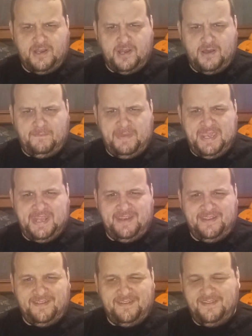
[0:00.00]
Oh man.
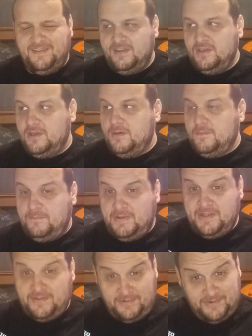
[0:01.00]

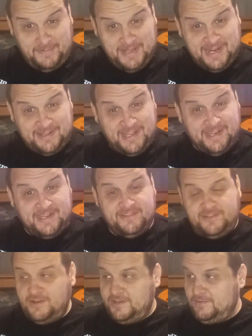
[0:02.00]
But your blacklight can
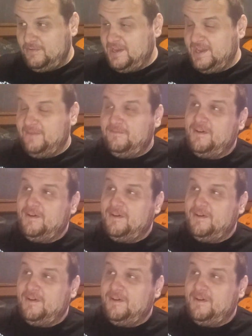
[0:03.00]
show you the way.